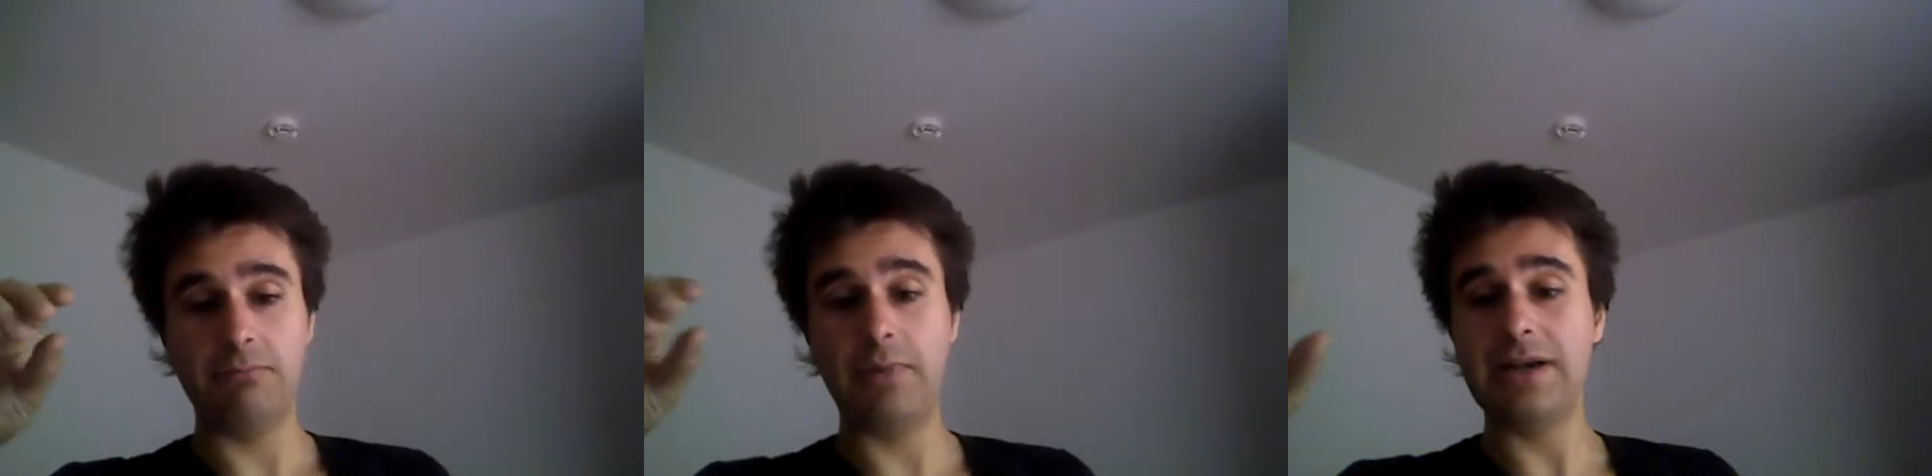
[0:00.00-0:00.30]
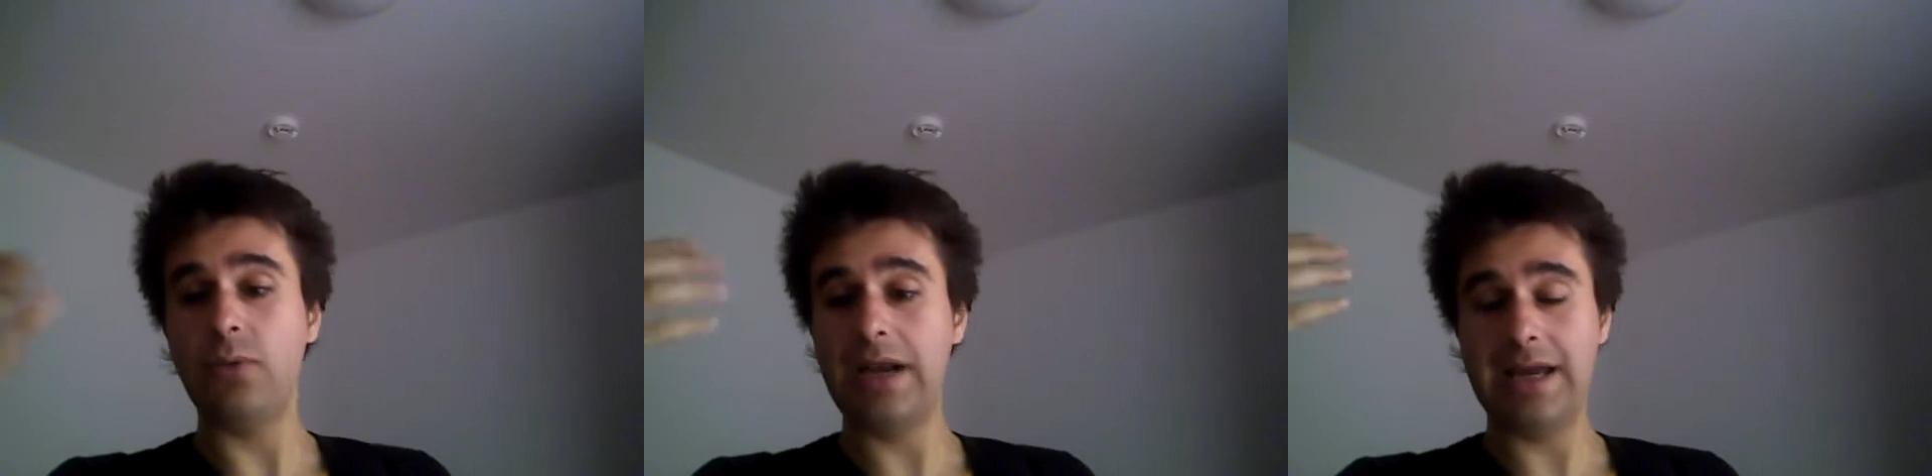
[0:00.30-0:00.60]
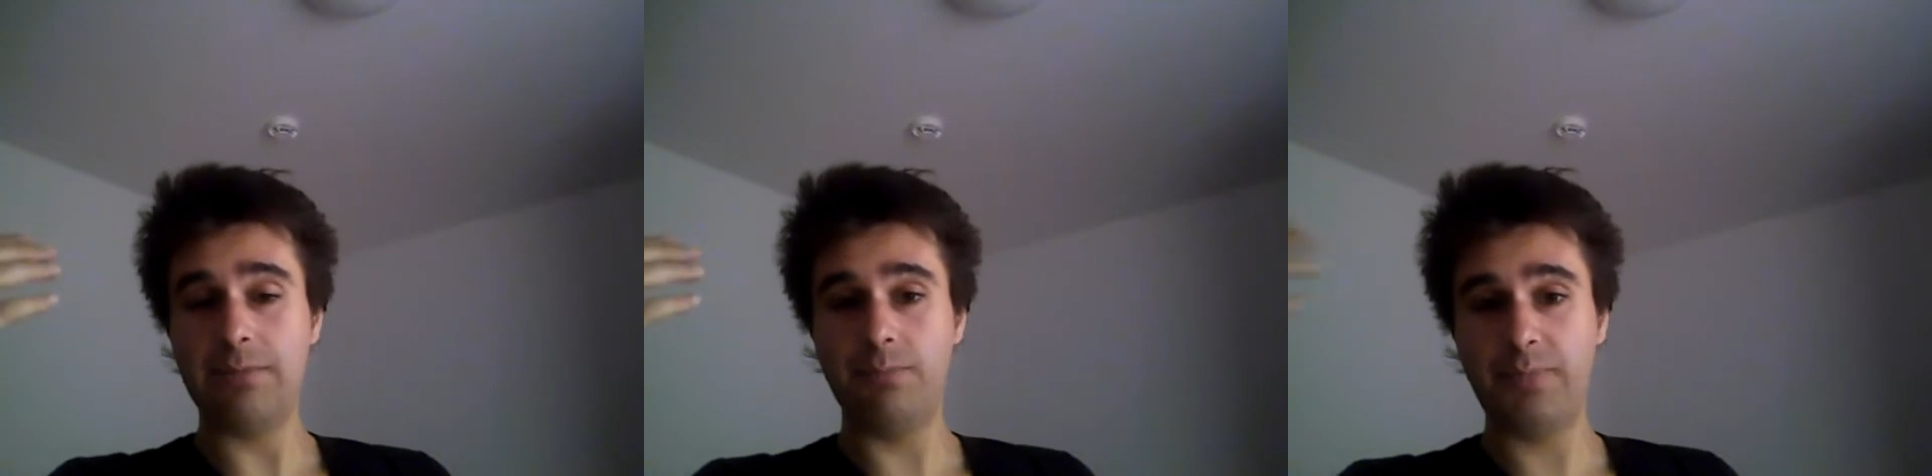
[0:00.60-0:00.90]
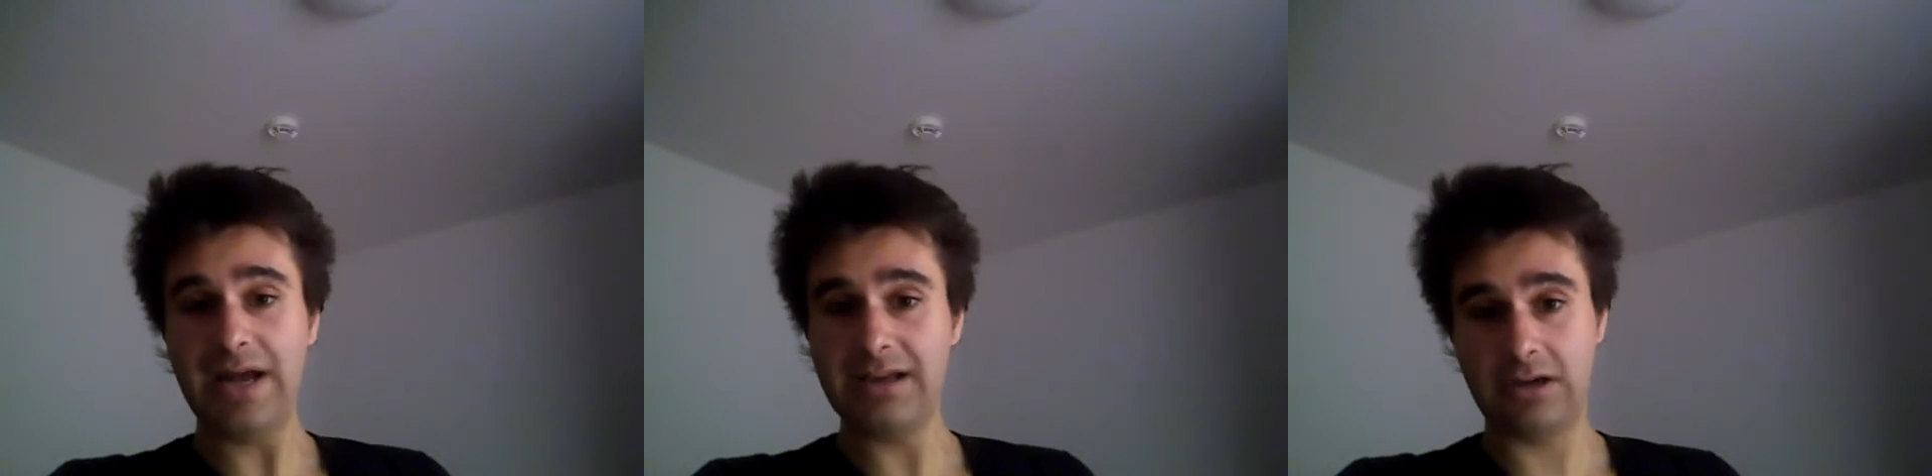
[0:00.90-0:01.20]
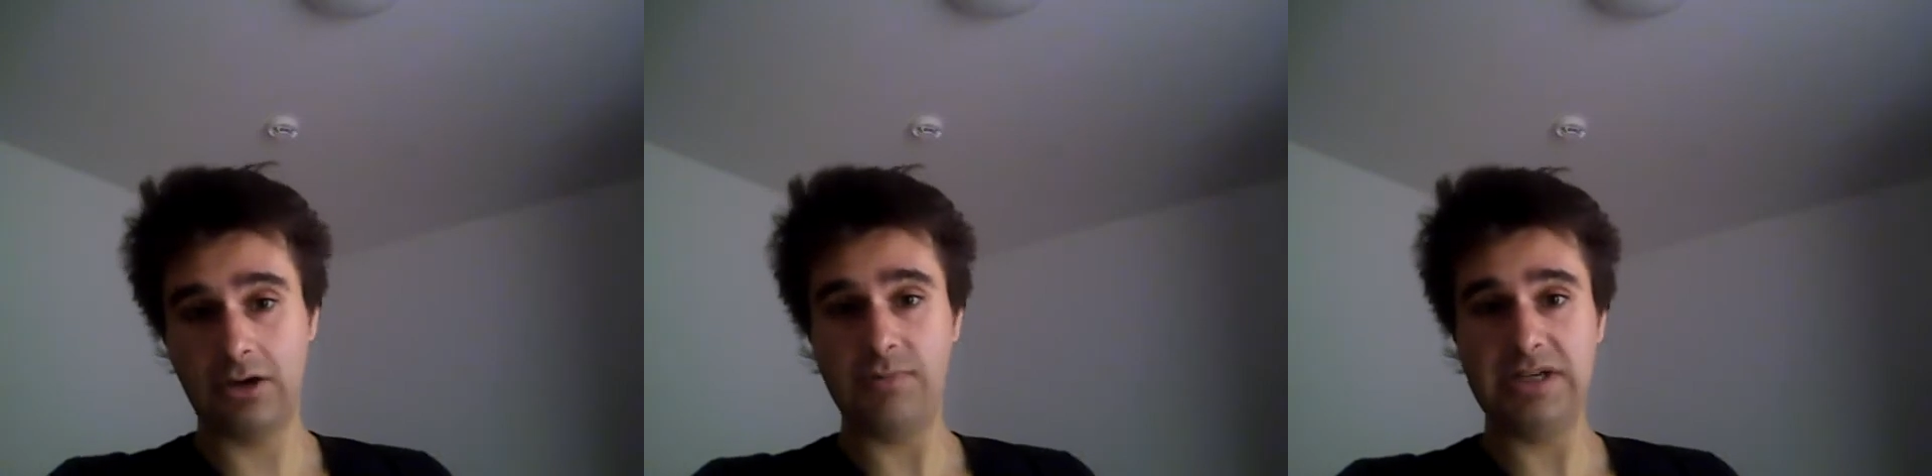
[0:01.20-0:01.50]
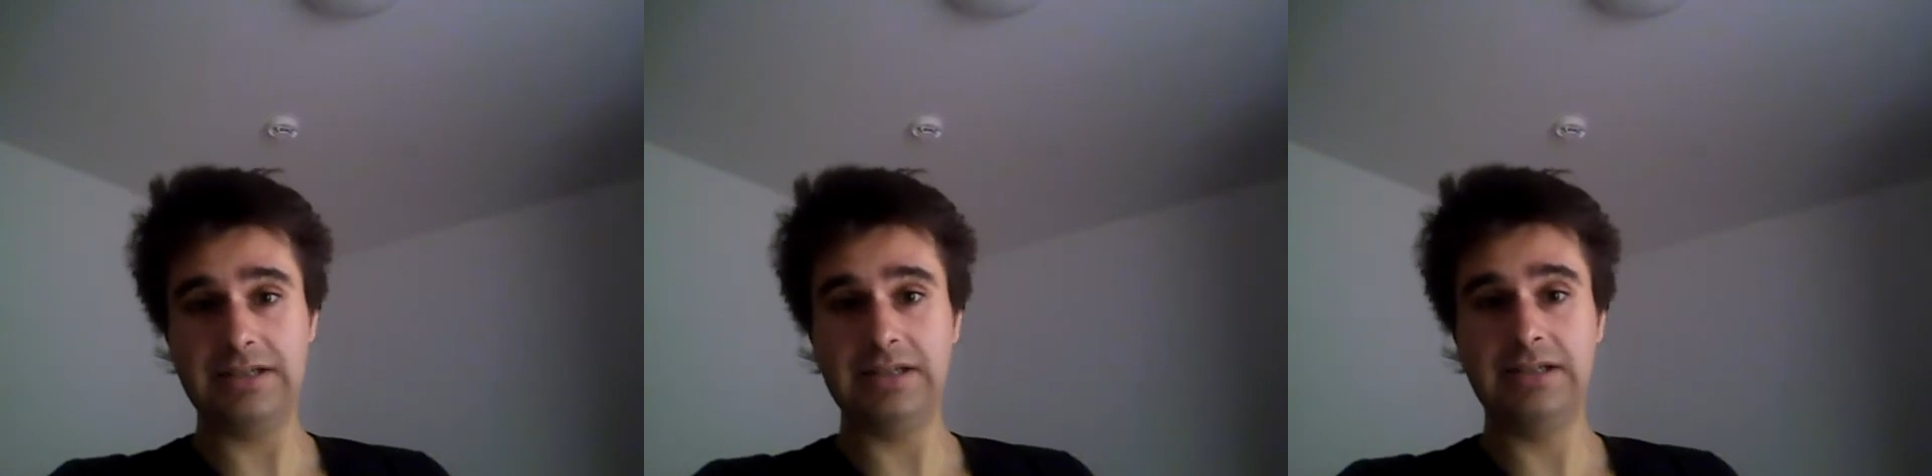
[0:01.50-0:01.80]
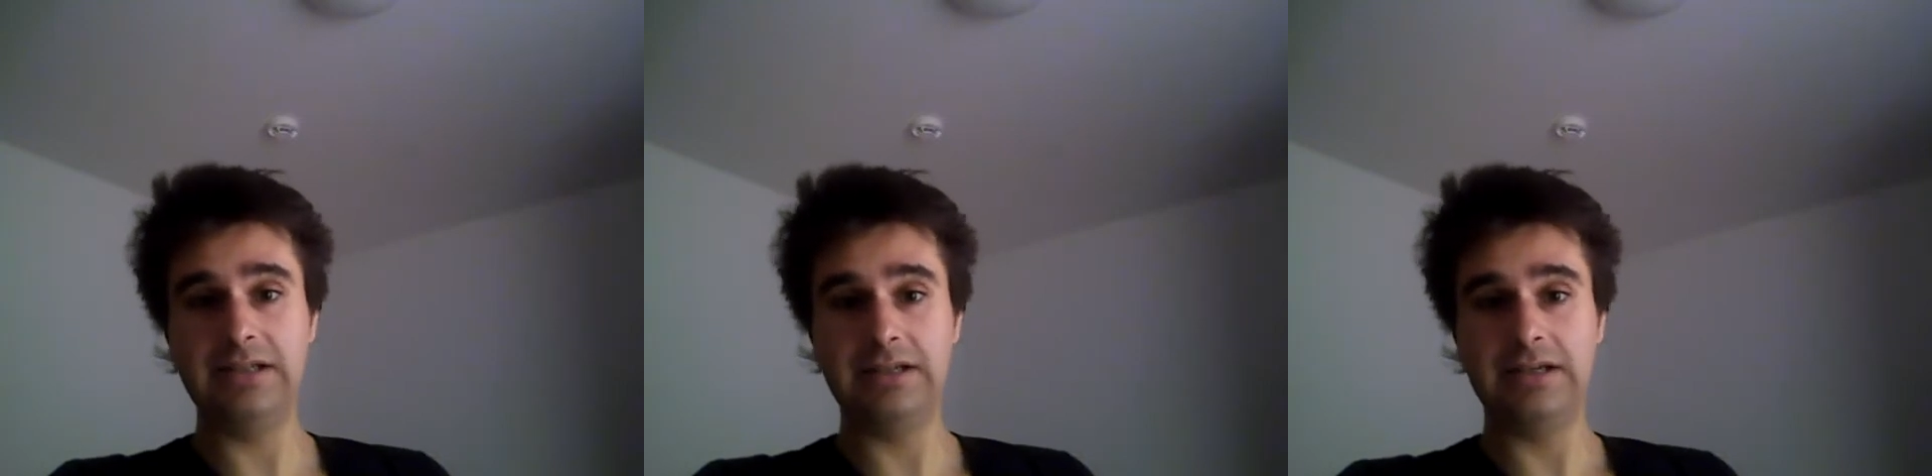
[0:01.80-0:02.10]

But when I buy a commodity,